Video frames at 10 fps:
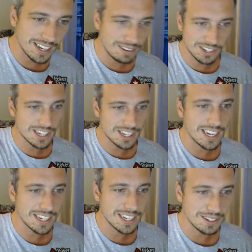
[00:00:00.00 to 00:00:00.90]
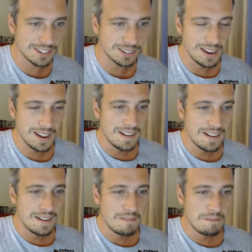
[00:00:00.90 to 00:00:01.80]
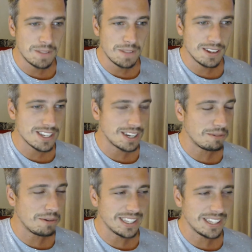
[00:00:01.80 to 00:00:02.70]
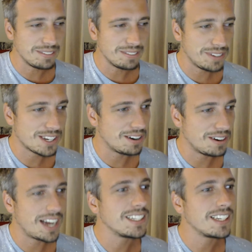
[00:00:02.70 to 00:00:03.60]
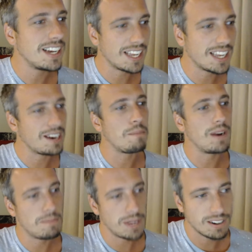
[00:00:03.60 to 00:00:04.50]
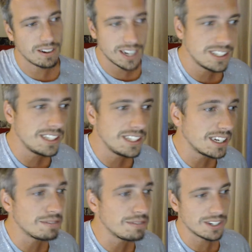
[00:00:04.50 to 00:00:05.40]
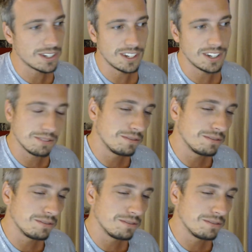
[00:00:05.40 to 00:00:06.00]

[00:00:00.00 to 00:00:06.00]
I'll just lay next to you. I was like, what the fuck? So I get up and I'm like, okay, you need to leave because, you know,